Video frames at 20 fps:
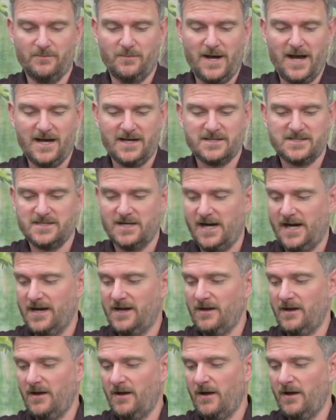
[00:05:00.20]
back
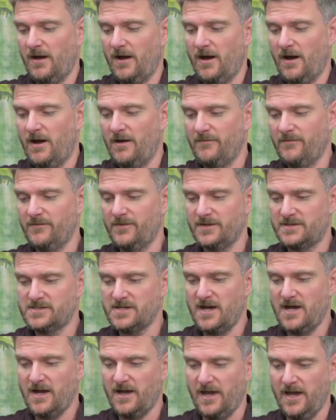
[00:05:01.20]
side of the
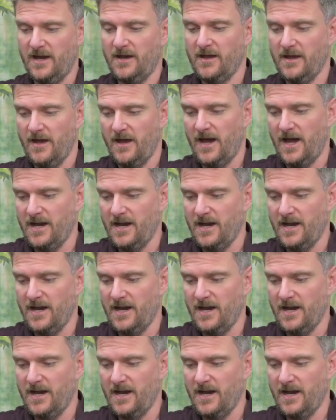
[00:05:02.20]
target,